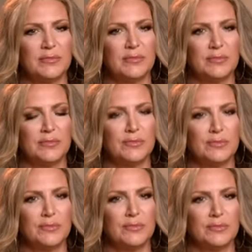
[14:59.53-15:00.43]

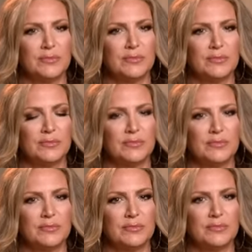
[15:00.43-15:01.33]

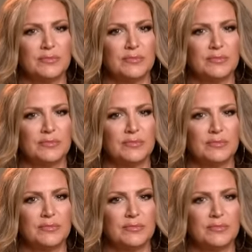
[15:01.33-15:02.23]

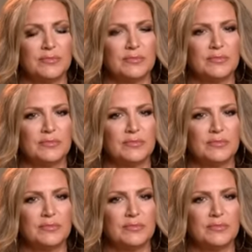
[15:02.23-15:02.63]
No words are spoken by the person on screen.